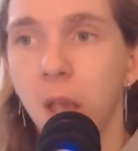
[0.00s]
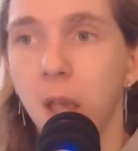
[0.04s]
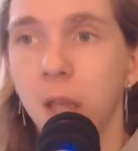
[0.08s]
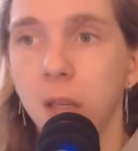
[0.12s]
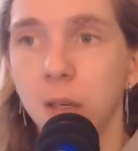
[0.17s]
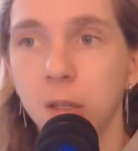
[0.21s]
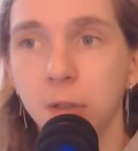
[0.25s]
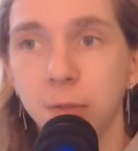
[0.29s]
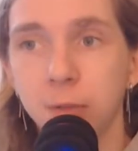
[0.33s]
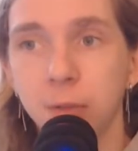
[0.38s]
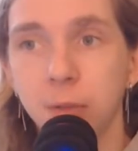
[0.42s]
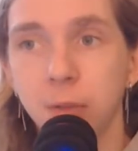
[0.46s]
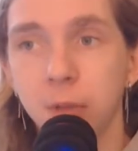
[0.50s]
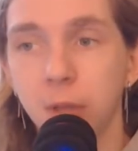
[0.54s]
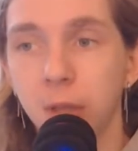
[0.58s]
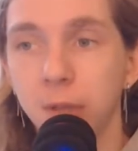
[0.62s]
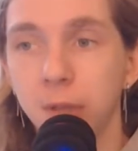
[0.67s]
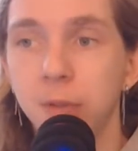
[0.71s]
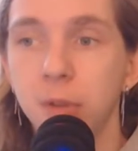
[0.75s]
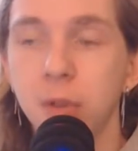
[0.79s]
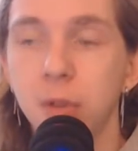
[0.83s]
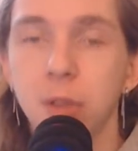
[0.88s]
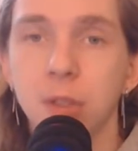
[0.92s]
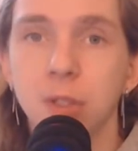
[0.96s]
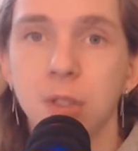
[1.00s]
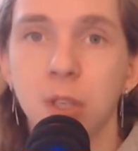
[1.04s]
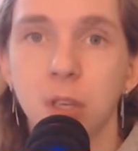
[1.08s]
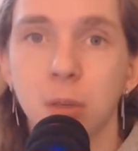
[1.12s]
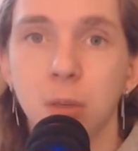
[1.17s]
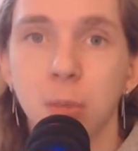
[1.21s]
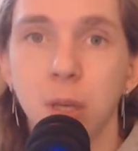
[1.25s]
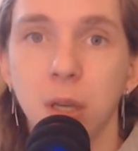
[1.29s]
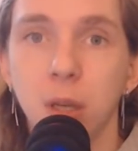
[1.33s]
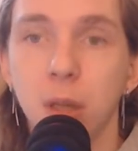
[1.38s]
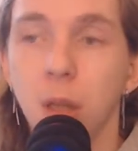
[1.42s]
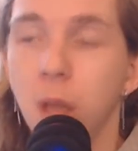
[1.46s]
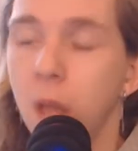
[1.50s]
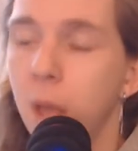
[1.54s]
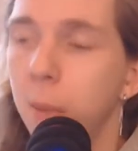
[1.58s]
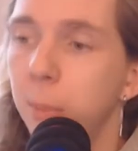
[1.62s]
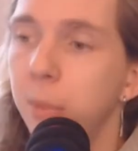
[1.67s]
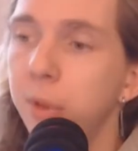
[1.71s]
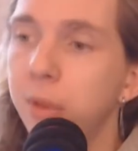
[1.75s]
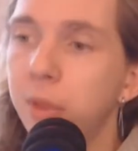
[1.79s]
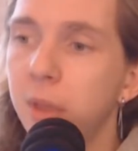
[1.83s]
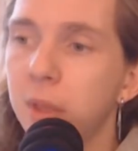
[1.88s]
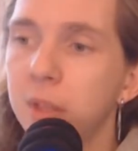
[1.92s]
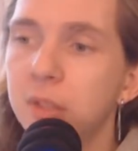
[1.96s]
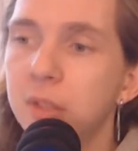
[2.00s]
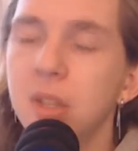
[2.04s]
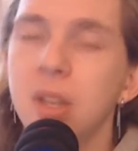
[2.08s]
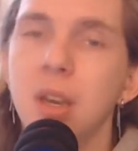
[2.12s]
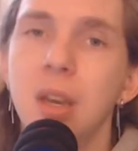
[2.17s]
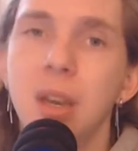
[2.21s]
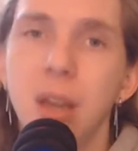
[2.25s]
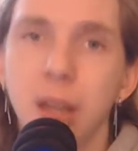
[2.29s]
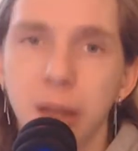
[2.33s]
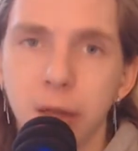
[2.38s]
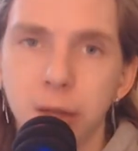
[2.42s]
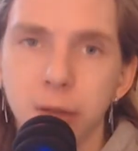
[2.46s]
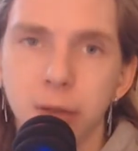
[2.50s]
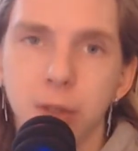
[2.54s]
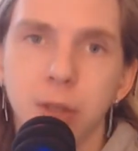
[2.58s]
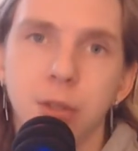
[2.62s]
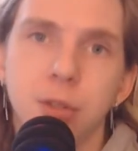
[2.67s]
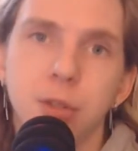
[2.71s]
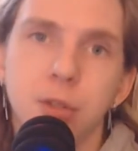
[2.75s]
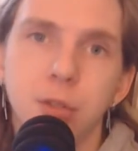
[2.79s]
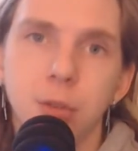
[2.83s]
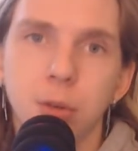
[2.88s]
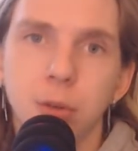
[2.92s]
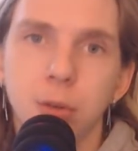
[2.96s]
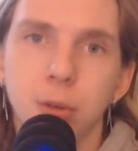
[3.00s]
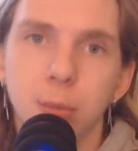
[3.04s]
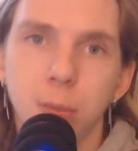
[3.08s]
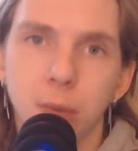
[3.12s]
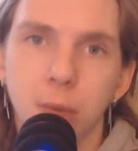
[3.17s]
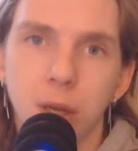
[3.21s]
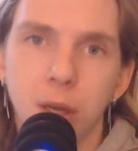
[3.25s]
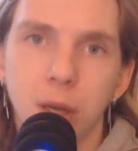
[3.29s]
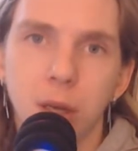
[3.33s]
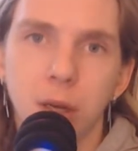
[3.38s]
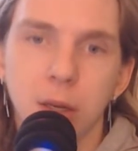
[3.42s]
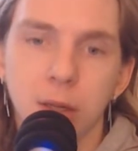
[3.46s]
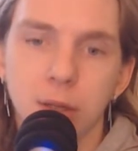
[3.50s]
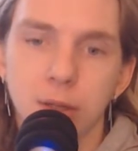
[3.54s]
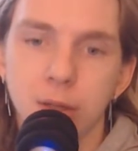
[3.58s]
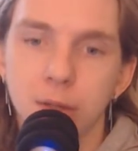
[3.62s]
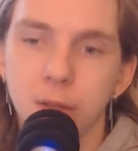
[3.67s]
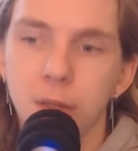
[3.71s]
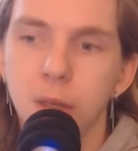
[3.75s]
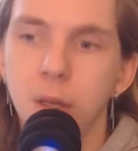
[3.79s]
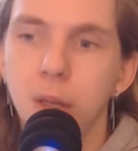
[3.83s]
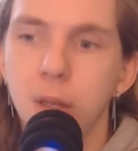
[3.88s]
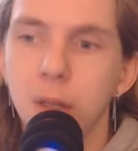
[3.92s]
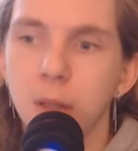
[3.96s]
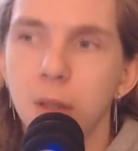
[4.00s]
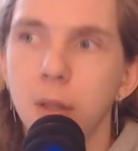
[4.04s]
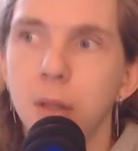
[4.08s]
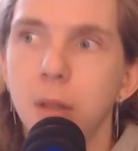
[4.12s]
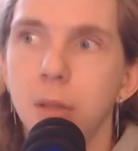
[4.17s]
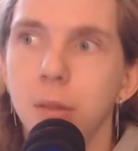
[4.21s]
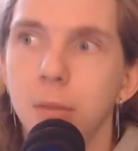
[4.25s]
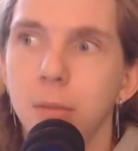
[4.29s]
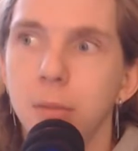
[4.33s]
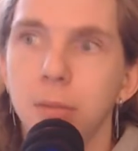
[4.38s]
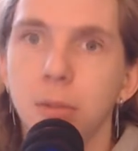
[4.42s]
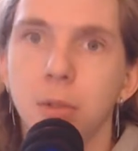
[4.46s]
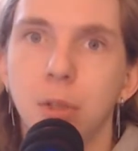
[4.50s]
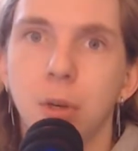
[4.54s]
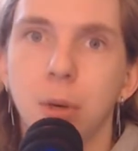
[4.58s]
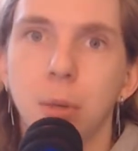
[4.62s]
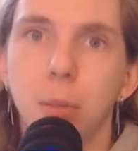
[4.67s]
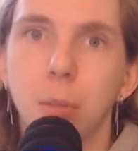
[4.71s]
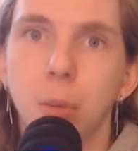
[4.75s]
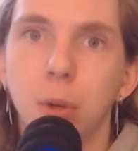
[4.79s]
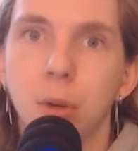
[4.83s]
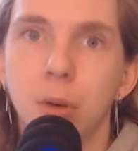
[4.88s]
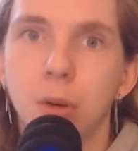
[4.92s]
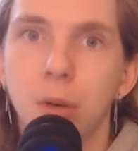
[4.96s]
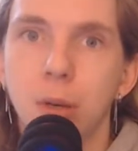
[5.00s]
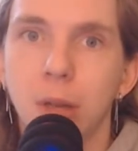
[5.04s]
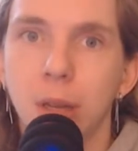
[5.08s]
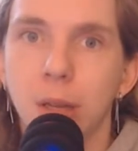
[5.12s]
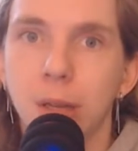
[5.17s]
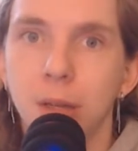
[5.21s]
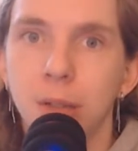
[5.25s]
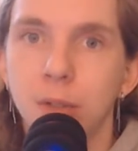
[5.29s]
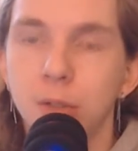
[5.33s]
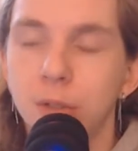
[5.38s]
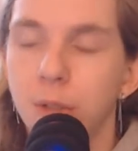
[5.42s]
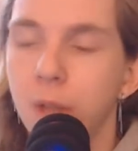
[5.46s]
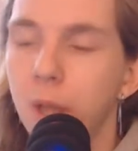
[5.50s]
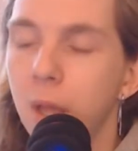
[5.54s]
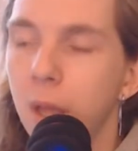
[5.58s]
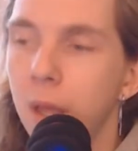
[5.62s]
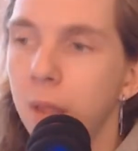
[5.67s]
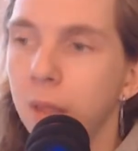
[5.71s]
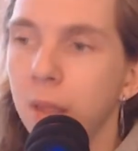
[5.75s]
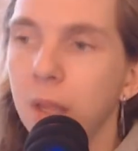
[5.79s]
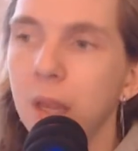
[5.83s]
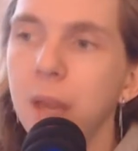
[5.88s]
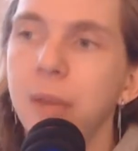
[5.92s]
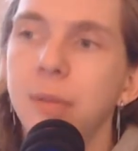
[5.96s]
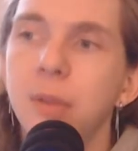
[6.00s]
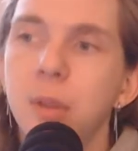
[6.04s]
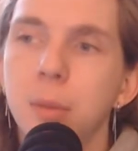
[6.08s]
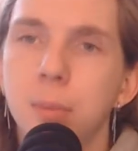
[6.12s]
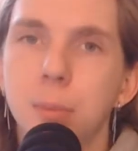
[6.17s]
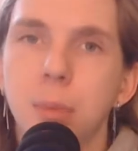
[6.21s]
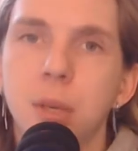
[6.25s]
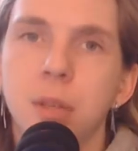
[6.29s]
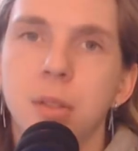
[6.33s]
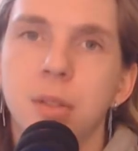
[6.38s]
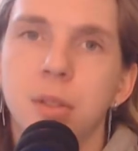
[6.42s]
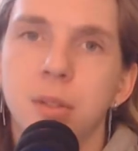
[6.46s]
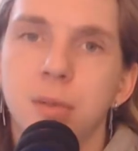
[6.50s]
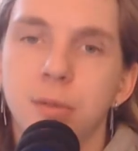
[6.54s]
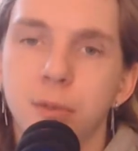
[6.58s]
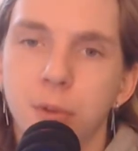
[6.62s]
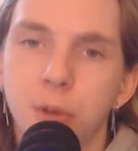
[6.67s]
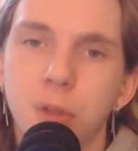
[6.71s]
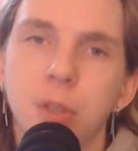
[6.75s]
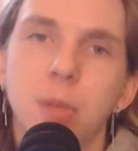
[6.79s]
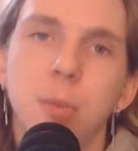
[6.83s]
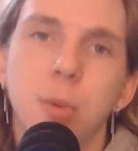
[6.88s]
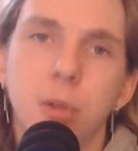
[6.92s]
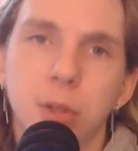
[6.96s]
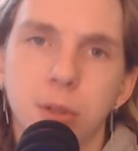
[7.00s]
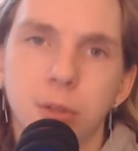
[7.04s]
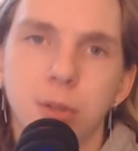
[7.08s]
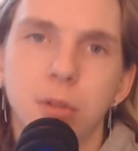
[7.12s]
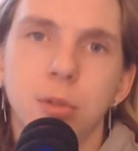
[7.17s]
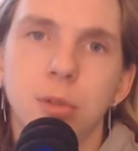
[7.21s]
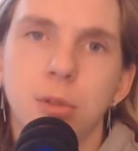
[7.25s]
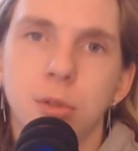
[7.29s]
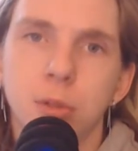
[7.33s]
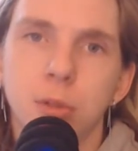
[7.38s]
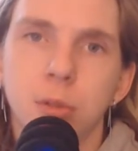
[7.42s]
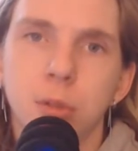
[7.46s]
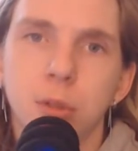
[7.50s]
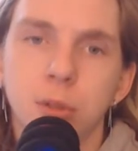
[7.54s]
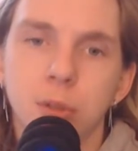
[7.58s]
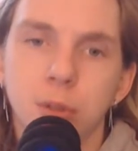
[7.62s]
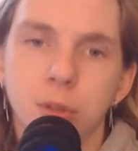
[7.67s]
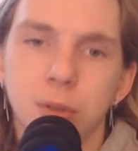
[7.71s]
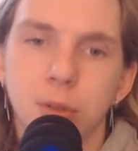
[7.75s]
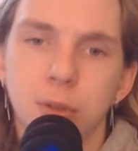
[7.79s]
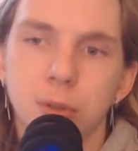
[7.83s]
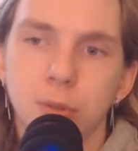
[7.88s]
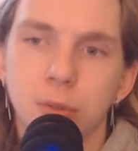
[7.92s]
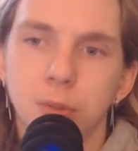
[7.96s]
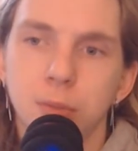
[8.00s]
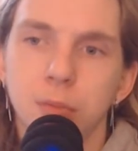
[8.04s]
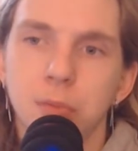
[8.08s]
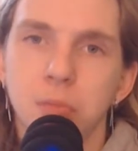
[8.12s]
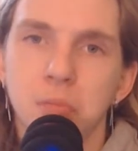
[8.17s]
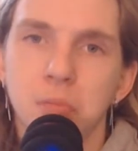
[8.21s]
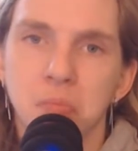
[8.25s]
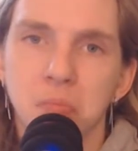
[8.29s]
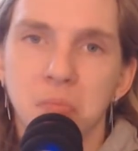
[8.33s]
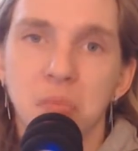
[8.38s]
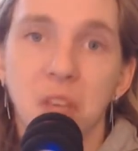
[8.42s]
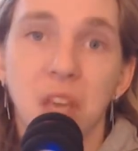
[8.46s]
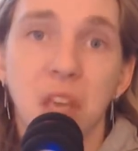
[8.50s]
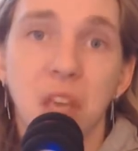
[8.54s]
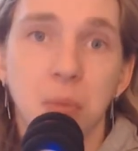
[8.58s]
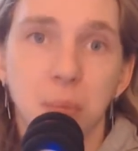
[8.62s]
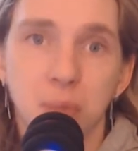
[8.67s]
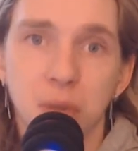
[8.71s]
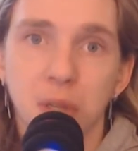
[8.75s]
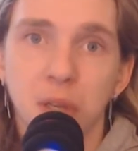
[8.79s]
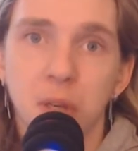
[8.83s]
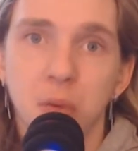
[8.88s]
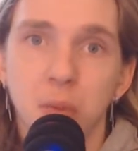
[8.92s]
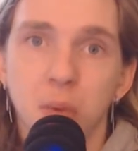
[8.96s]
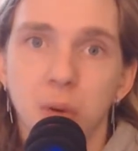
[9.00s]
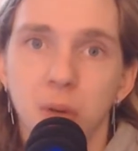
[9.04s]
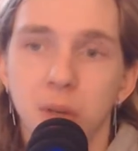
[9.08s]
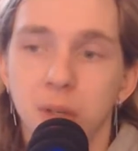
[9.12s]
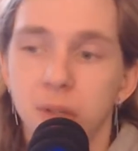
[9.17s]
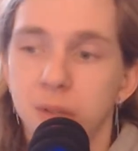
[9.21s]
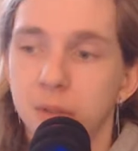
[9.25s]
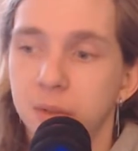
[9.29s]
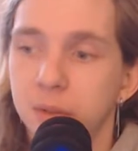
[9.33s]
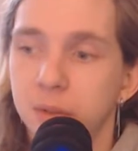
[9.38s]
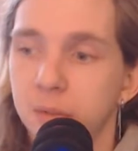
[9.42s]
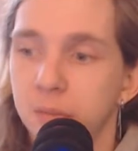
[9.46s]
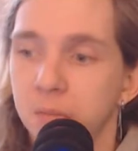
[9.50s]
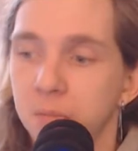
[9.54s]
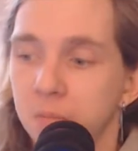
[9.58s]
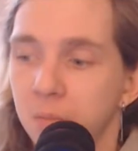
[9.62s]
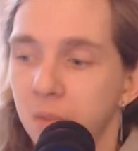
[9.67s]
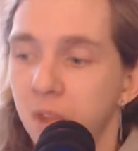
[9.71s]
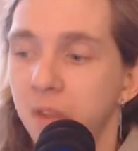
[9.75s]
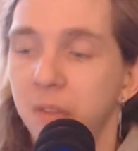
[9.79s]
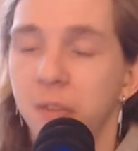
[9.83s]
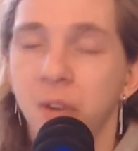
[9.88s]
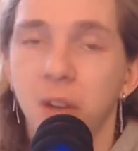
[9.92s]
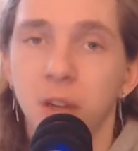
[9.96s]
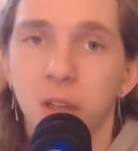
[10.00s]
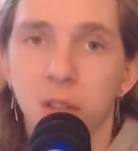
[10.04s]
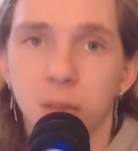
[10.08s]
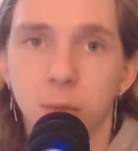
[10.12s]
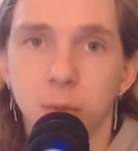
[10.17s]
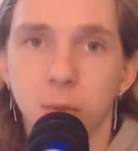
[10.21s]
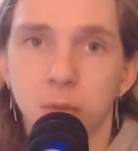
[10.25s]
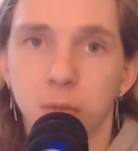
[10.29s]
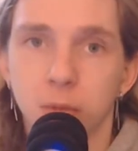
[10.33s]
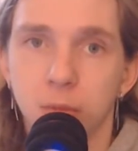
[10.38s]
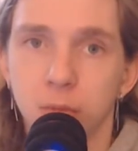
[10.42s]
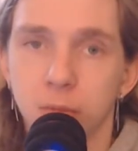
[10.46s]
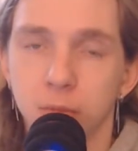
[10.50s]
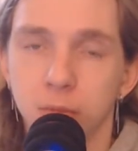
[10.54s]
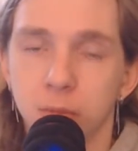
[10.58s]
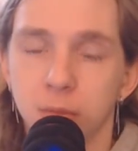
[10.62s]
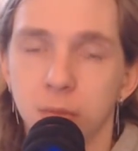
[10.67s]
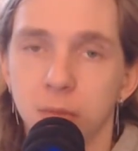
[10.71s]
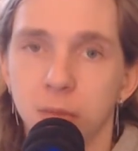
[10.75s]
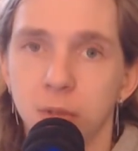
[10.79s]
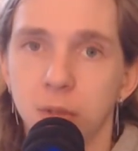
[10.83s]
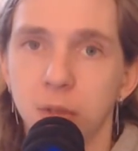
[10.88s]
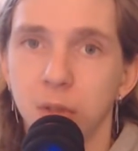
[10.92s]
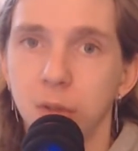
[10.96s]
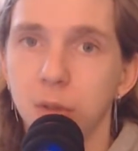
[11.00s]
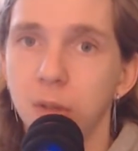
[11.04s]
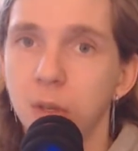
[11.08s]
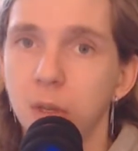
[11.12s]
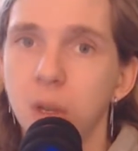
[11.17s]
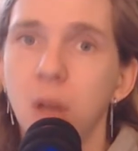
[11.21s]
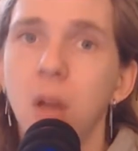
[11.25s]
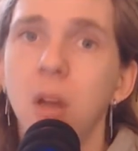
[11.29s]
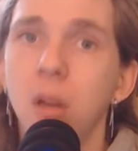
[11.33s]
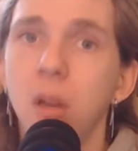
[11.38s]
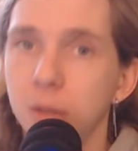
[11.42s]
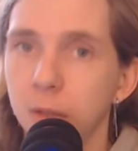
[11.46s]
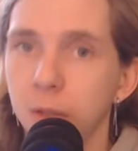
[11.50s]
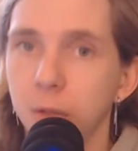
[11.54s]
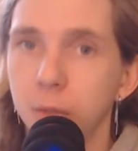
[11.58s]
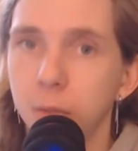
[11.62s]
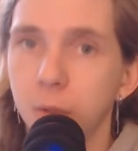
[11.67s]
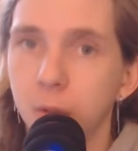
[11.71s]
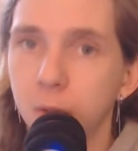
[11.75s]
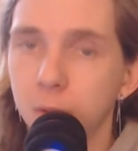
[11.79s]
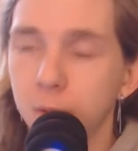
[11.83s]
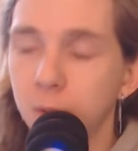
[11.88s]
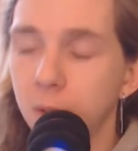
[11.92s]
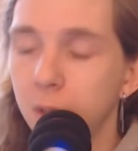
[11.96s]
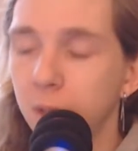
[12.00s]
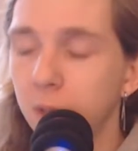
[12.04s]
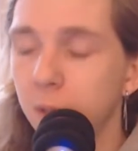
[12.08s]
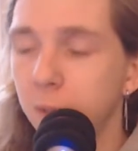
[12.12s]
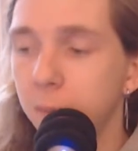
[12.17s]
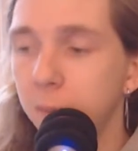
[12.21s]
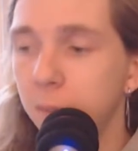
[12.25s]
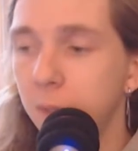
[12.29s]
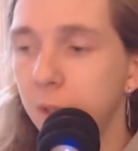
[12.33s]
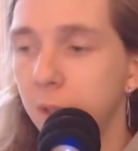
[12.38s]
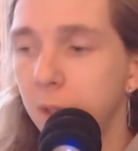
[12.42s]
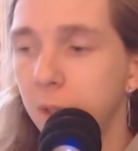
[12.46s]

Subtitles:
And if it does come out, Bethesda nail their shooter mechanics in the modern age. They have the best first-person shooters, gameplay-wise, available, so you can't go wrong.